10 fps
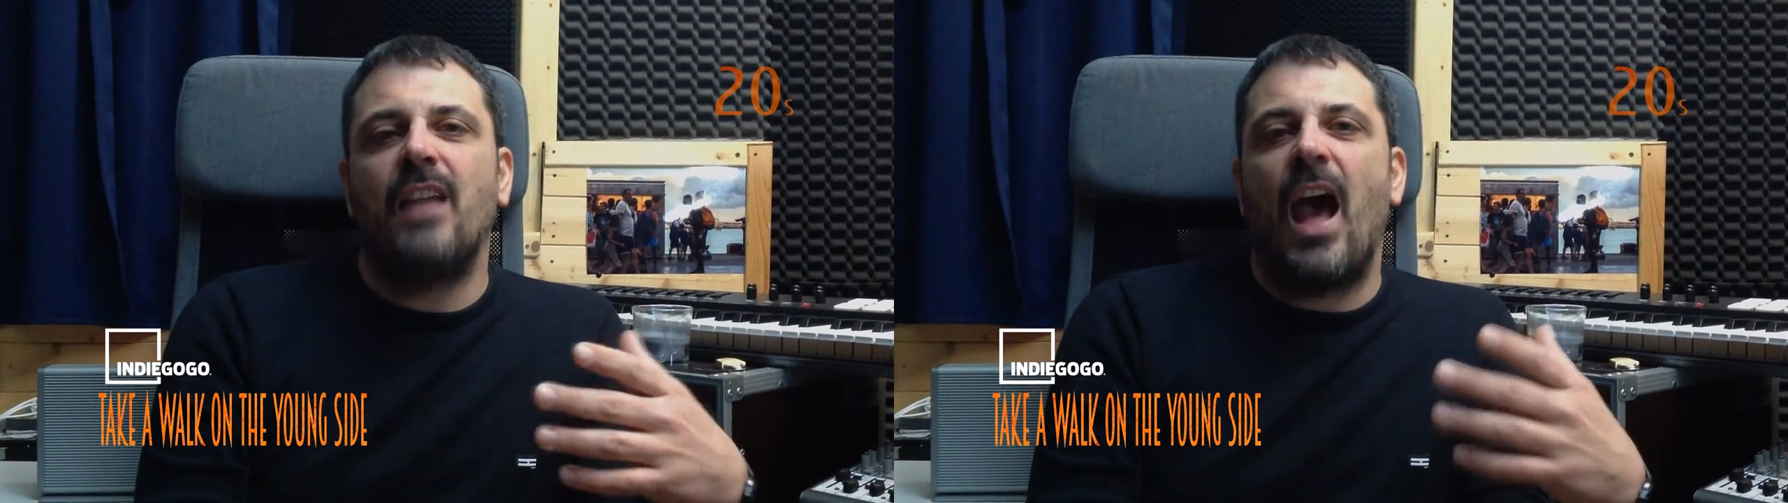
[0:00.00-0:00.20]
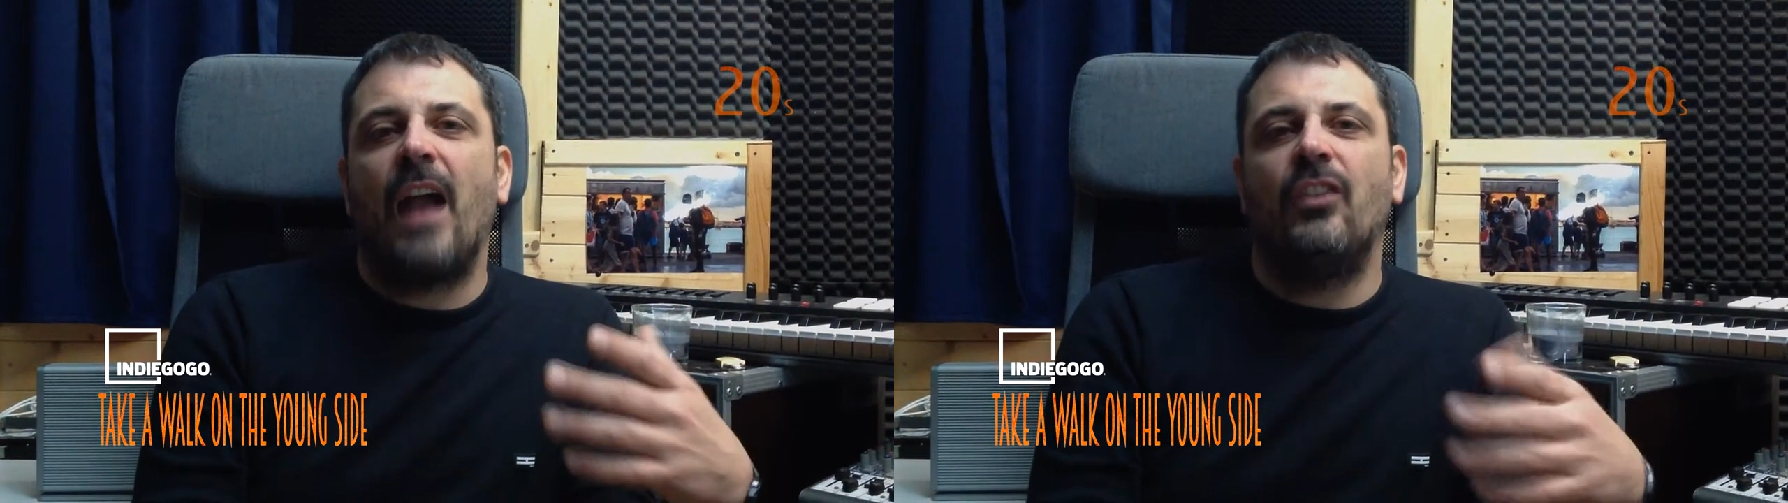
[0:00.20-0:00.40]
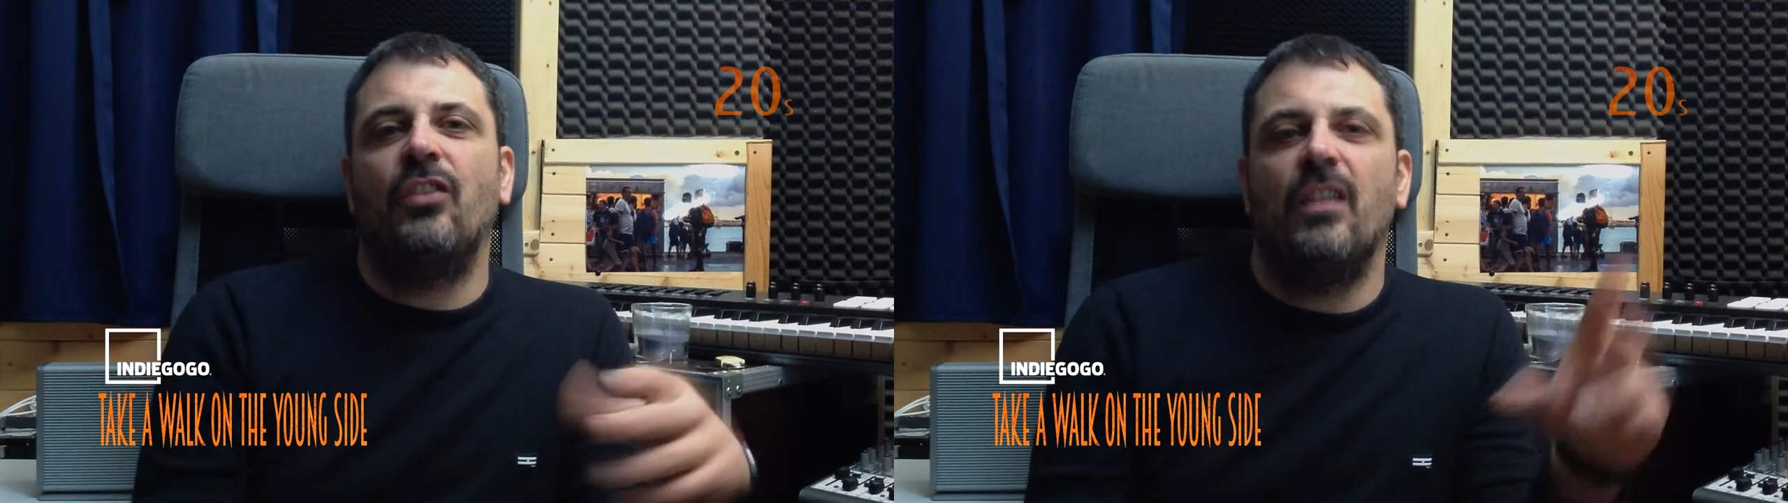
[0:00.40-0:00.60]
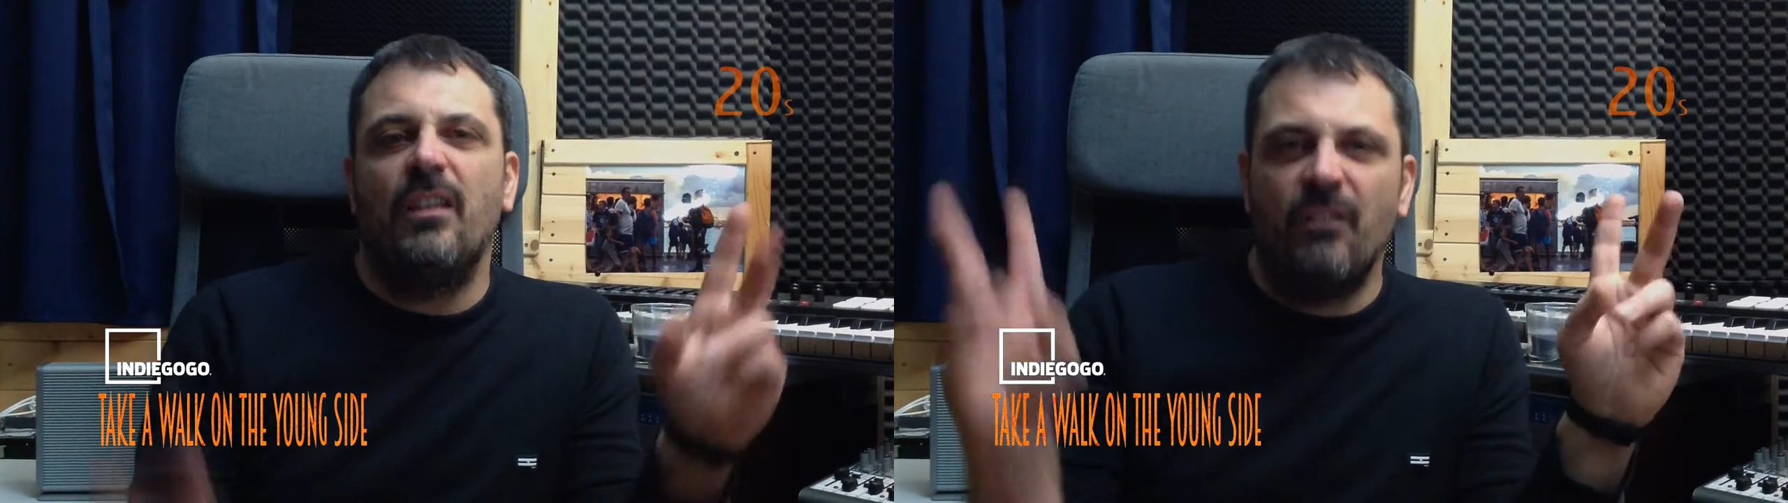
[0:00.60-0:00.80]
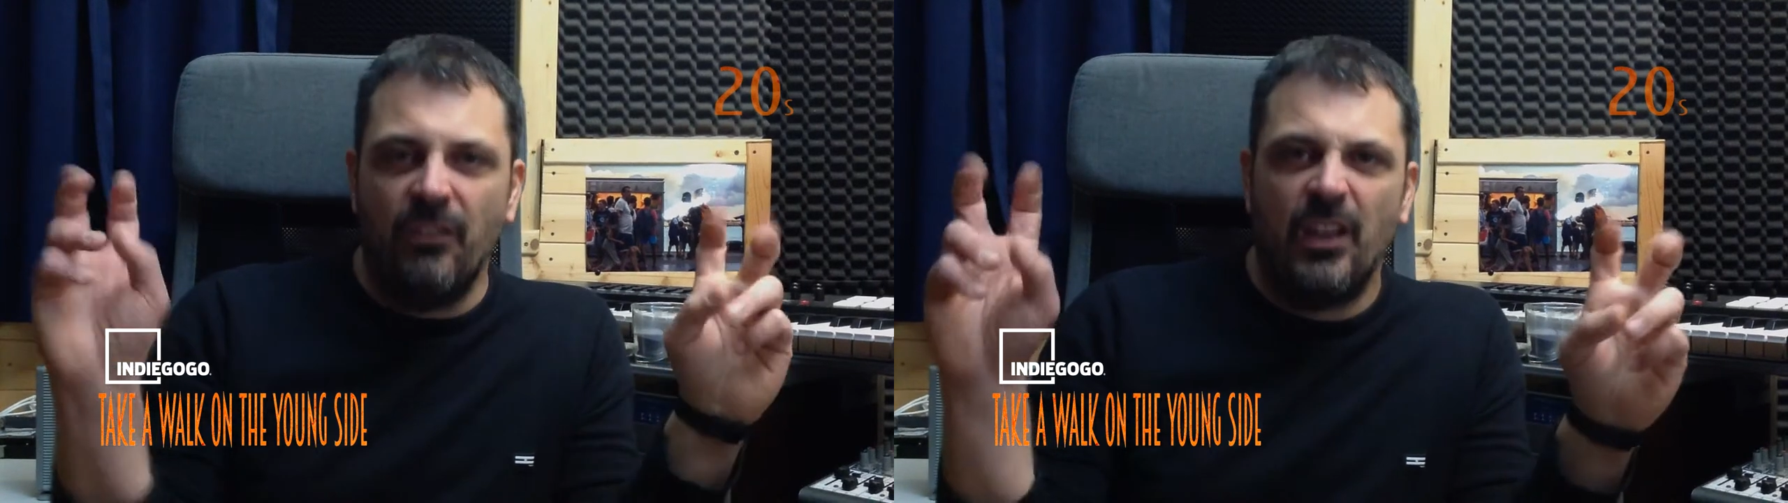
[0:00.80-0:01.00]
actually
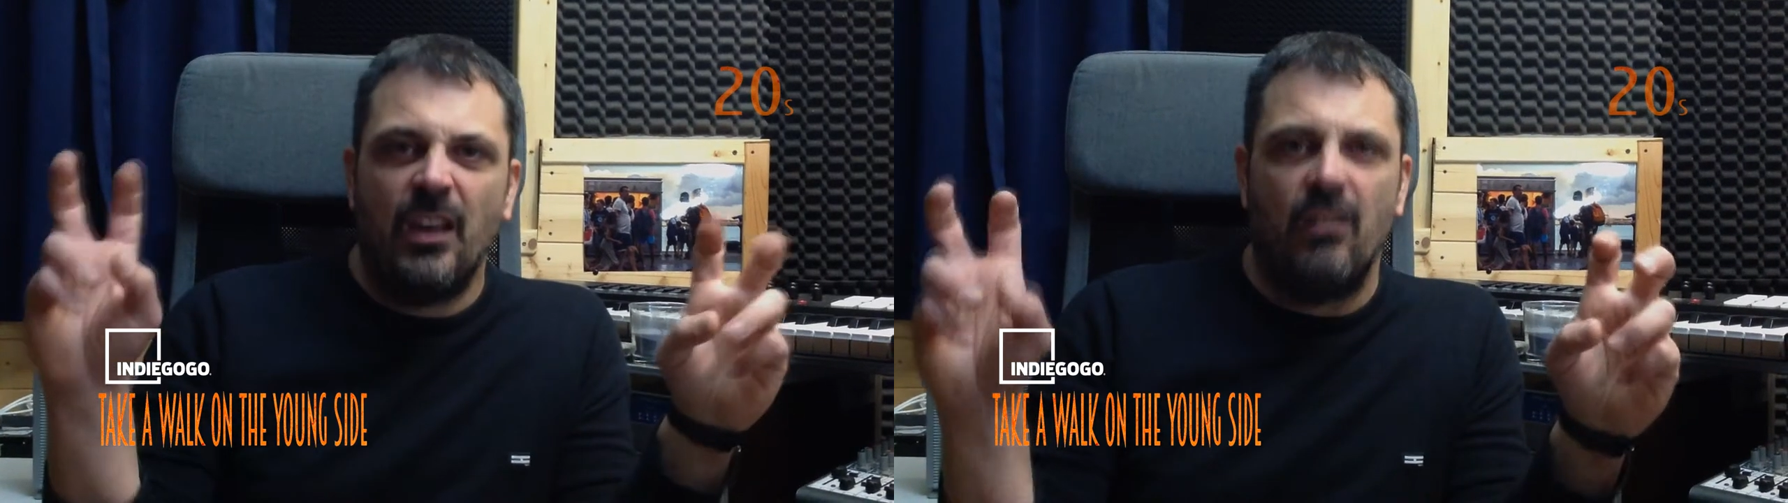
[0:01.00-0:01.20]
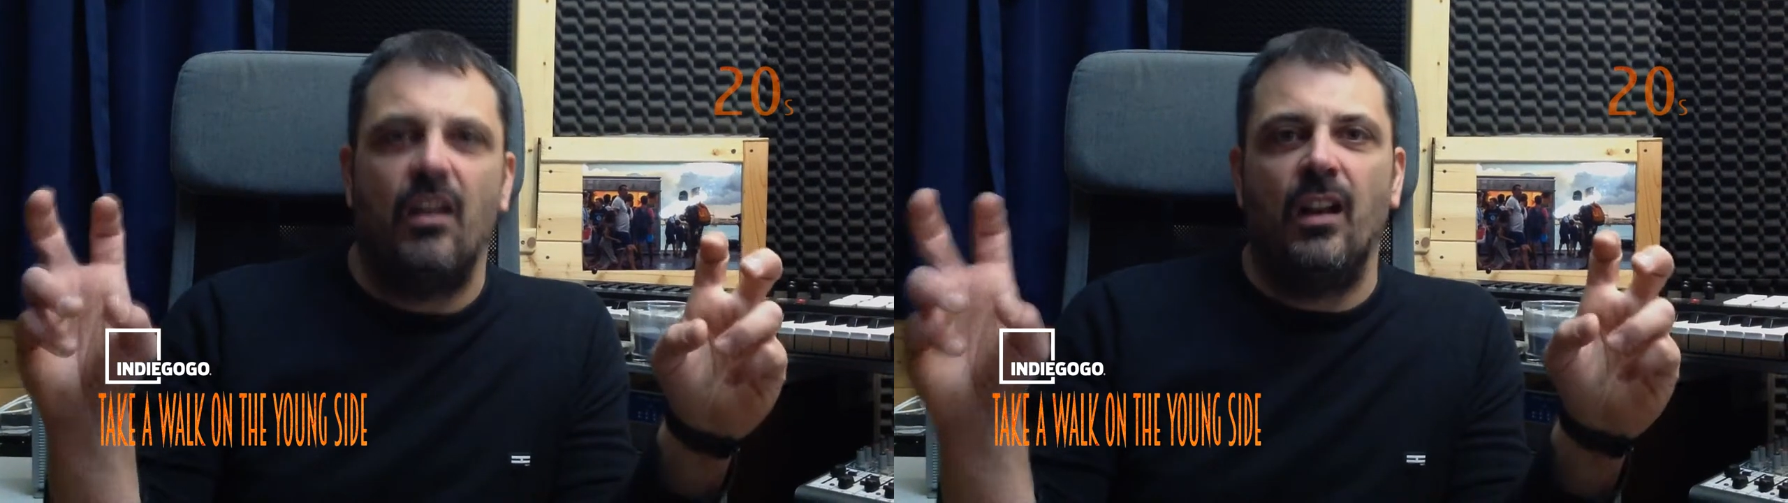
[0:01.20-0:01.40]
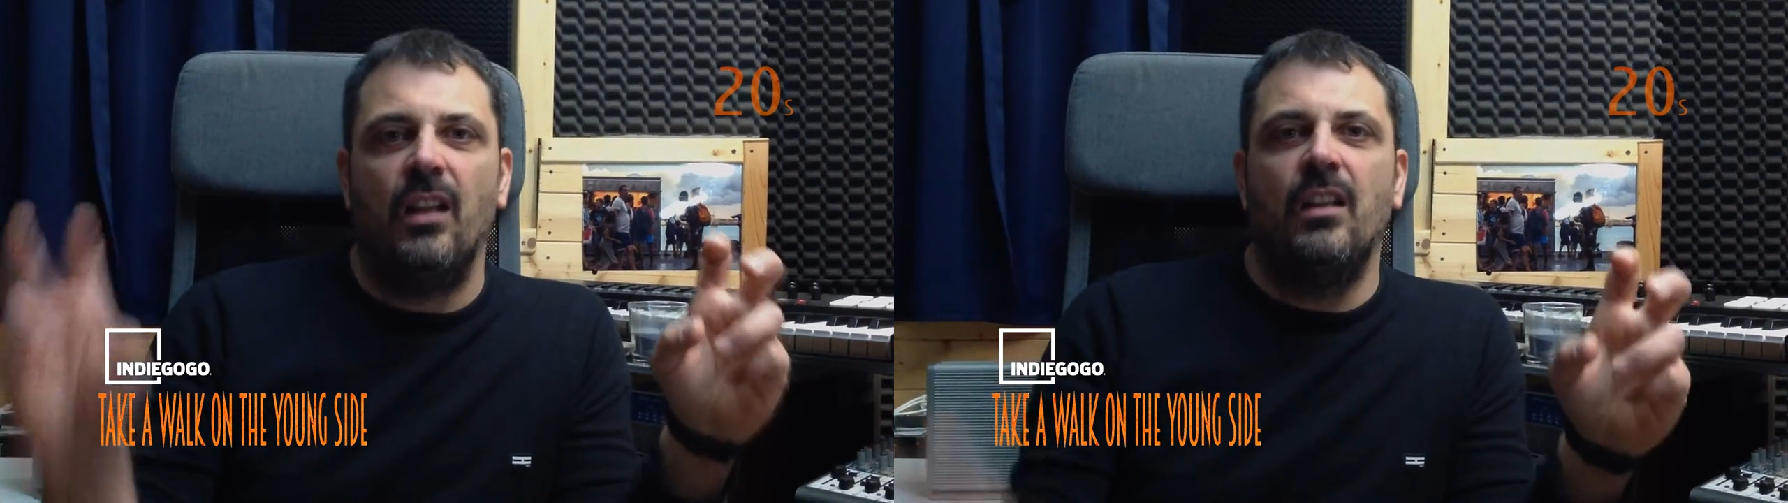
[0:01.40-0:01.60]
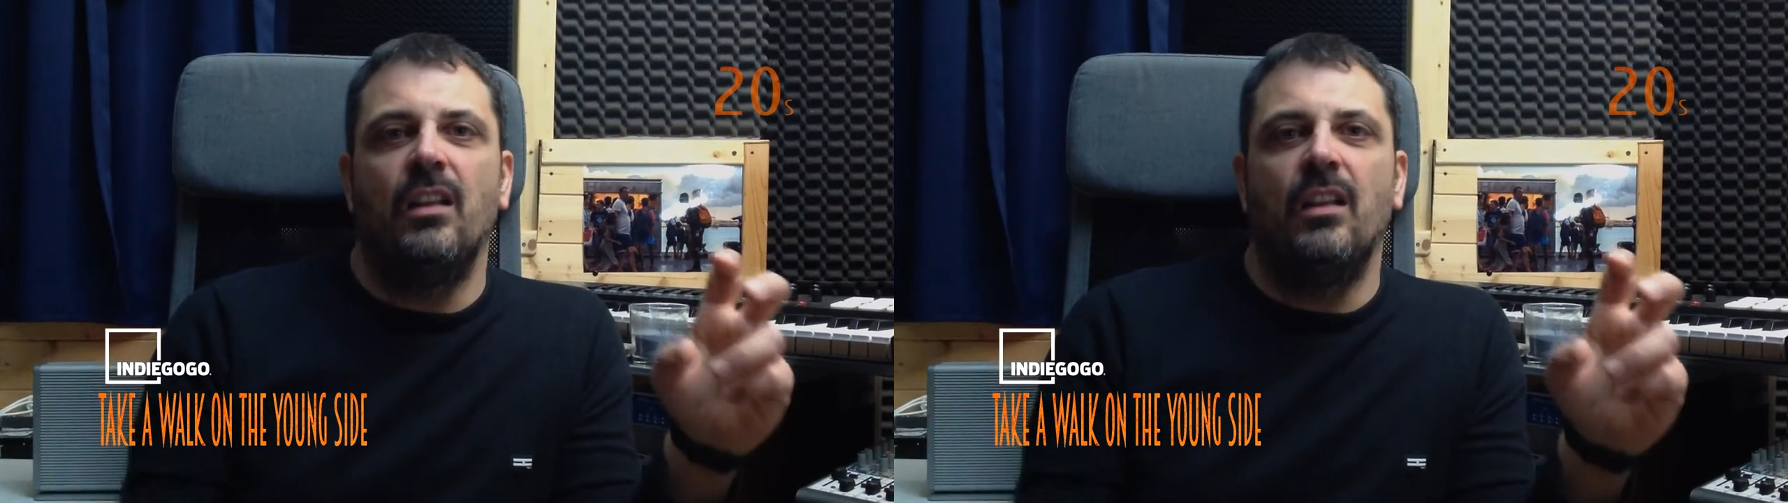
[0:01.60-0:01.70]
viral,